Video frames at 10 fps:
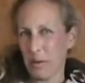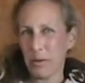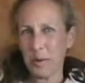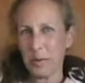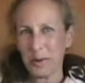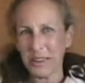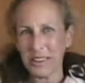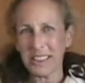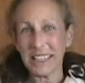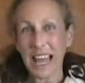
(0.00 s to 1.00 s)
we'll put
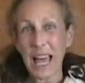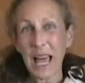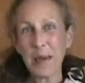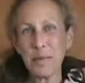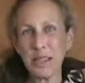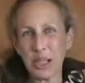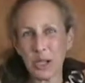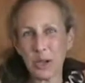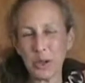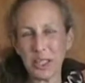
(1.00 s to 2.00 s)
the lime in the
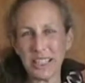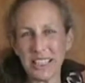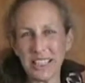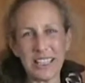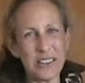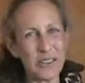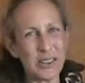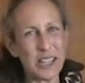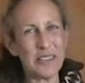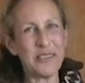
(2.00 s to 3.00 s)
coconut and
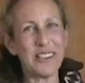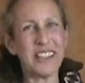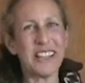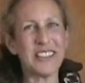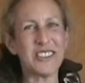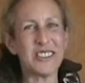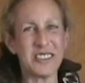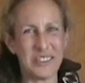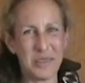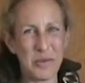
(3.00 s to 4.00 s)
drink it for lunch
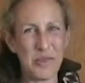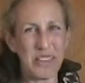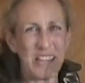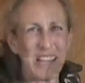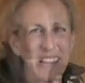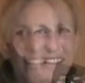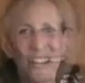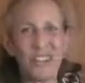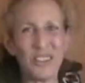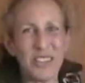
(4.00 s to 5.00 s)
smoothie.
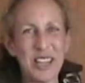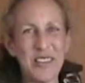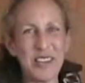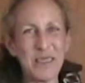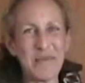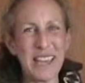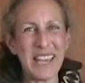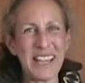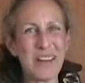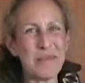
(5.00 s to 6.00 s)
So stay with
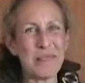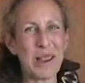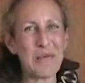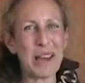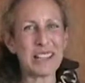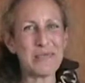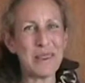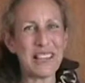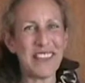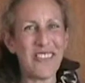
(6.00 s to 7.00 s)
me. I'll be right back to
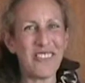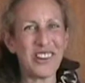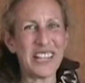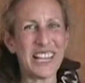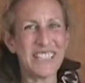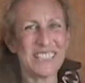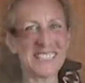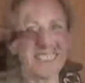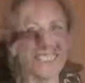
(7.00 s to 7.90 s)
make that for you. Lunch.